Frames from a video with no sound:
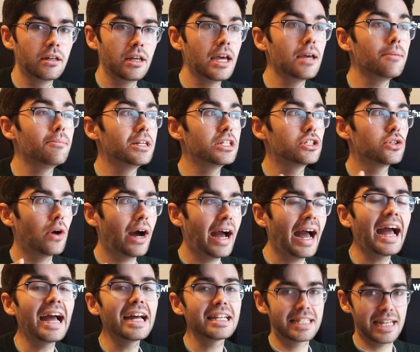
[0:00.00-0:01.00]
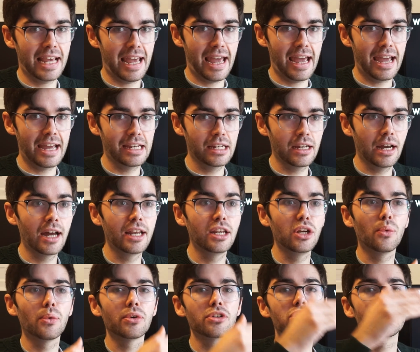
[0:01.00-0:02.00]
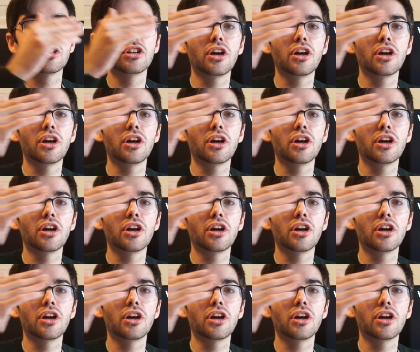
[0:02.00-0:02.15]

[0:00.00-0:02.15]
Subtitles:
It means you're at A and you want to